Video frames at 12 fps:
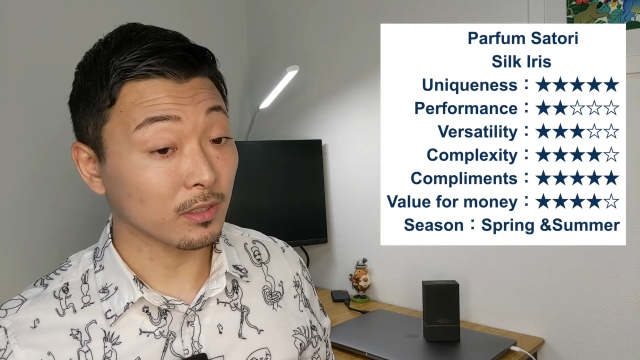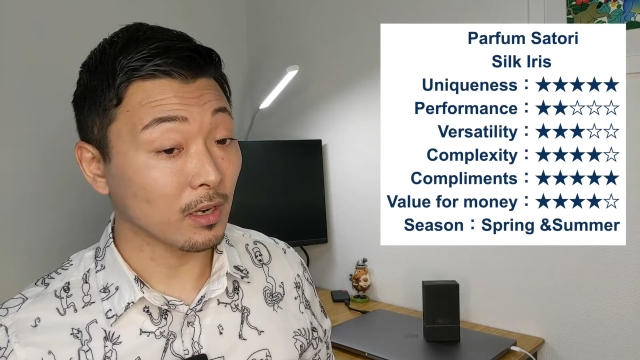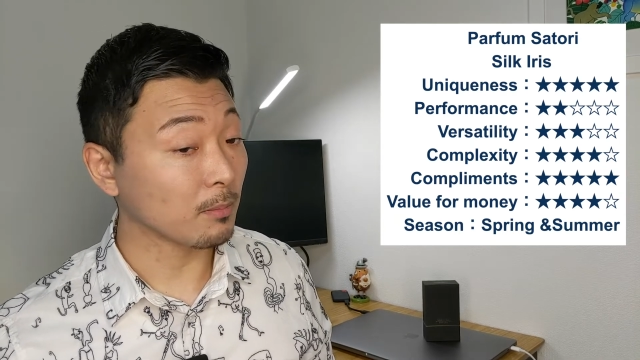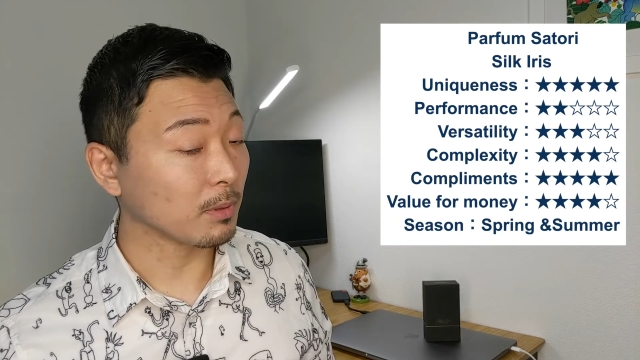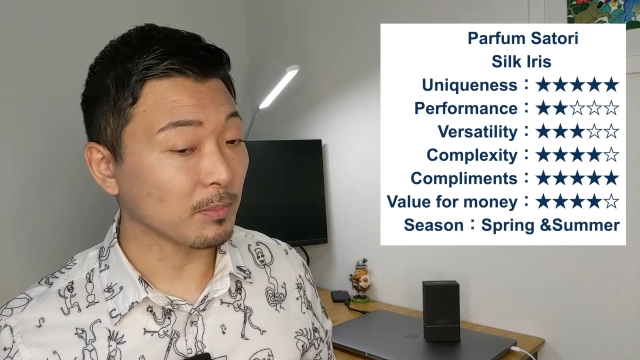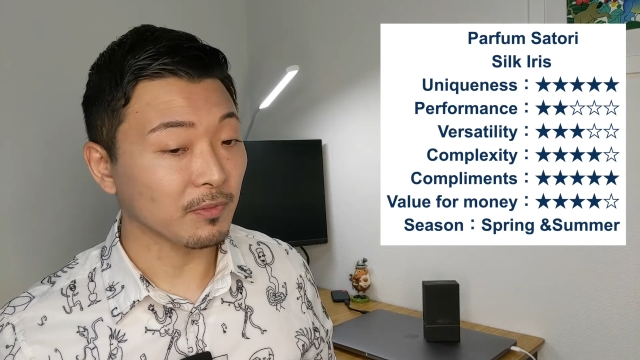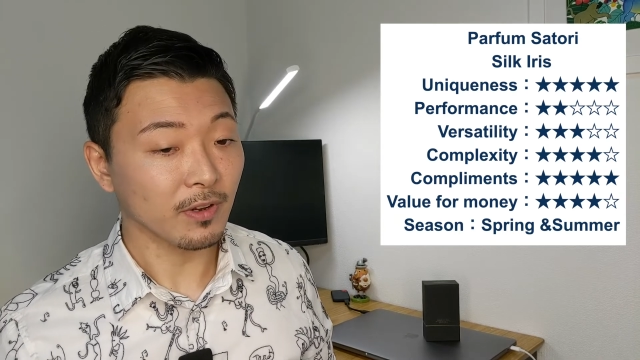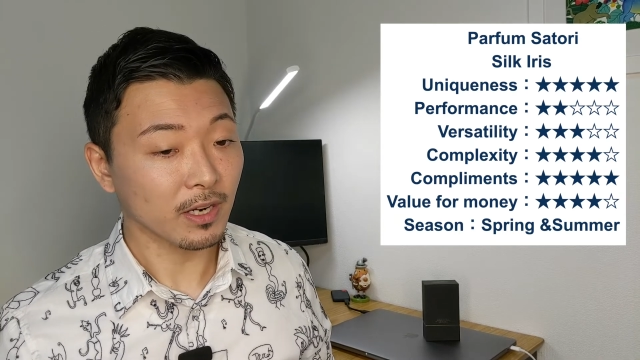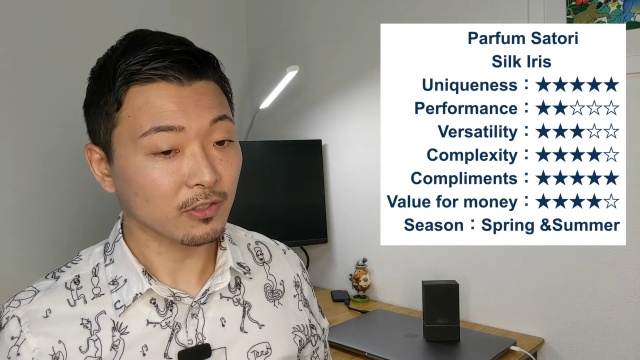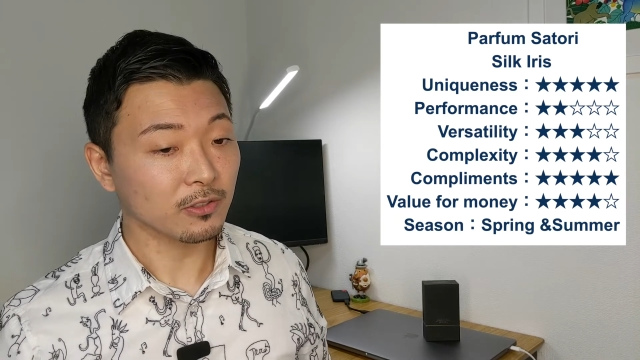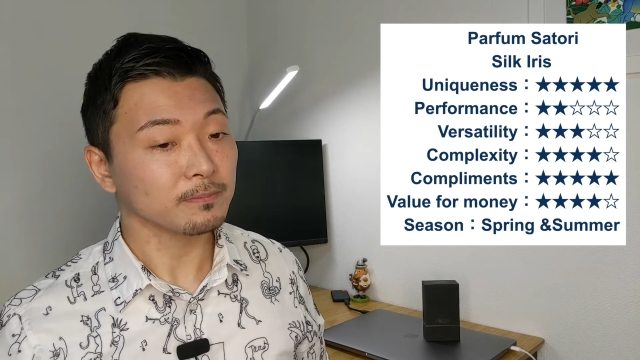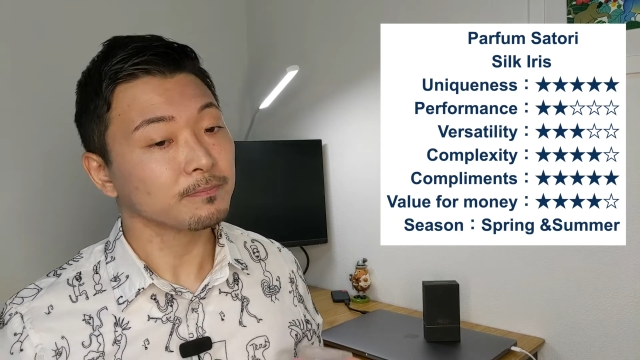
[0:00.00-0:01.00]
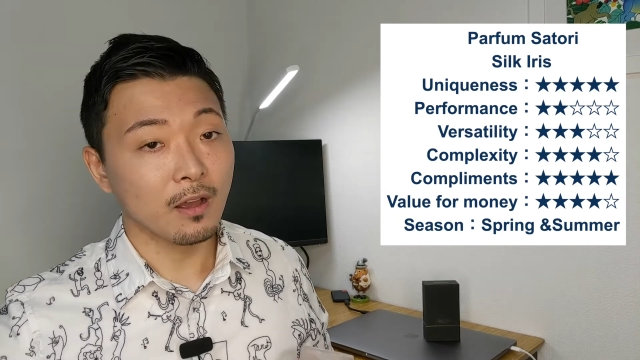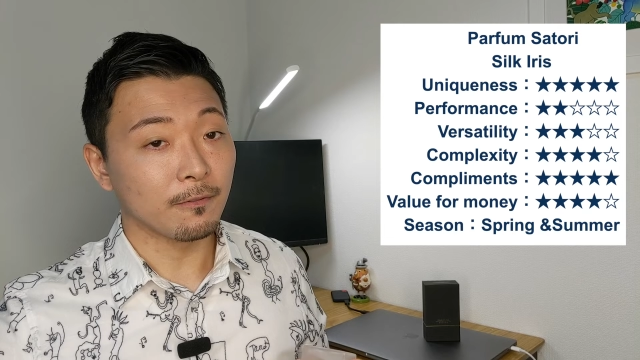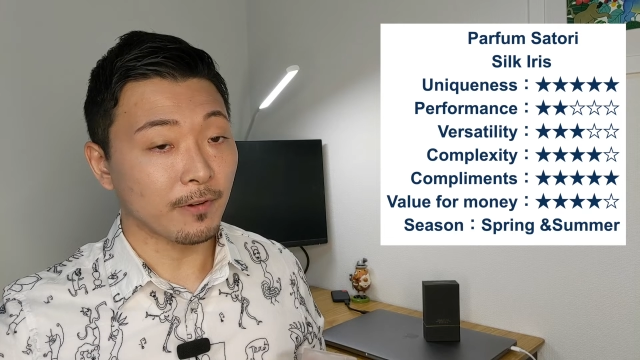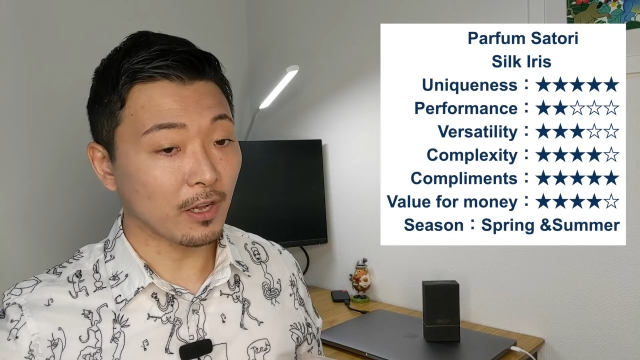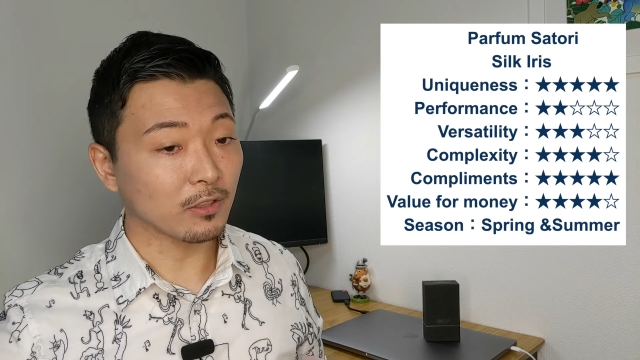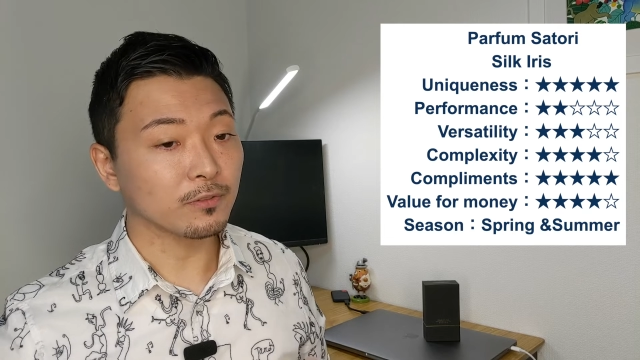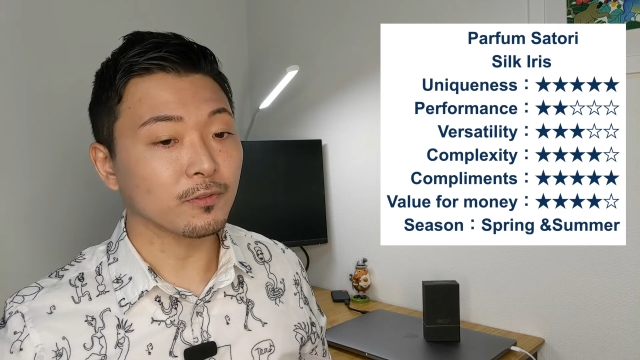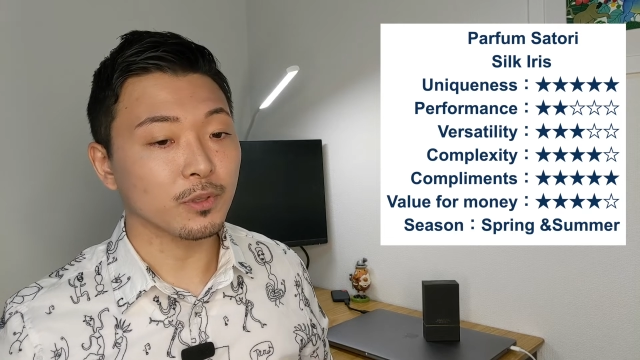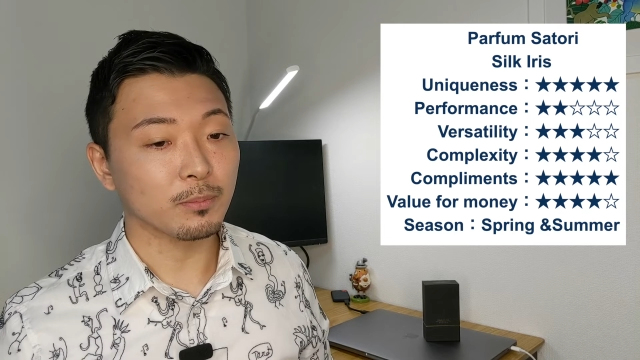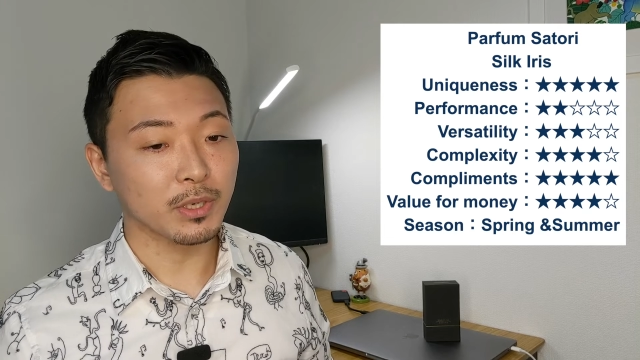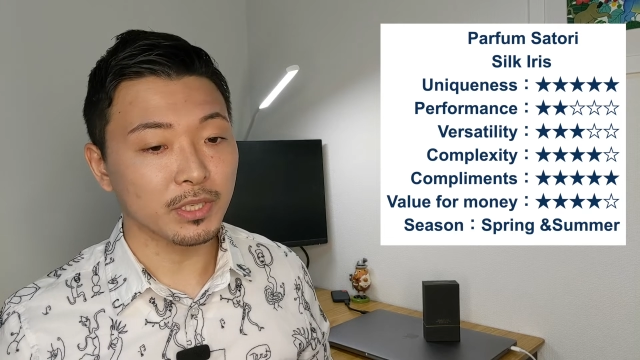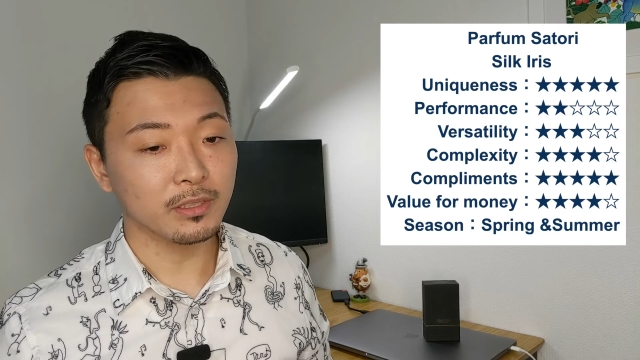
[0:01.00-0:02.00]
compliment factor. Value for the
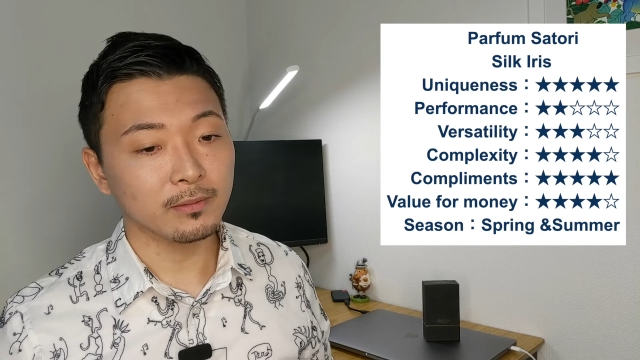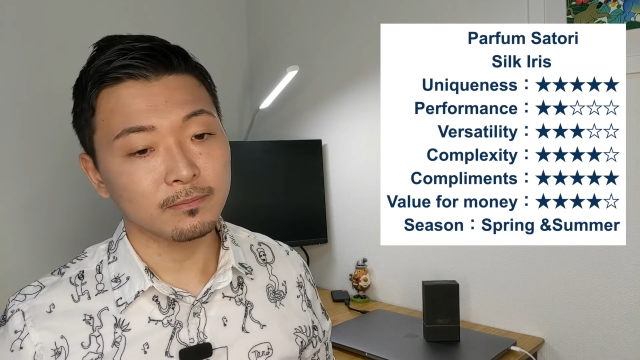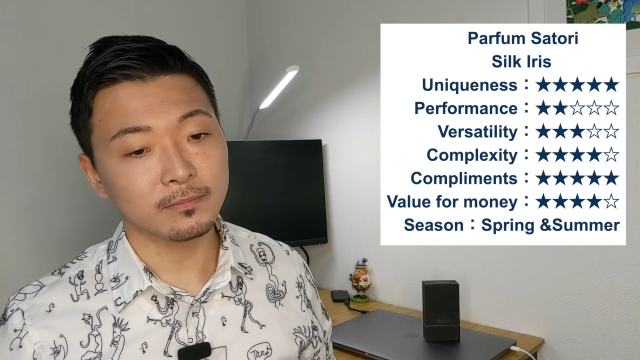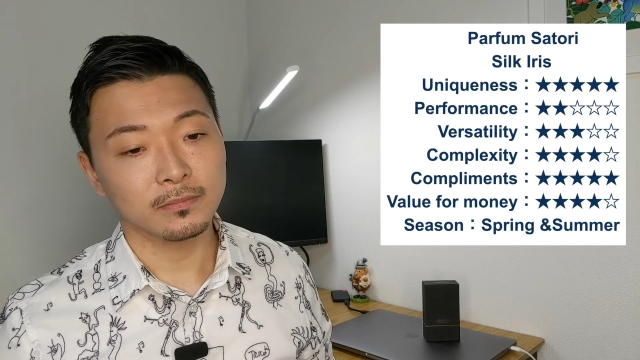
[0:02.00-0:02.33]
money.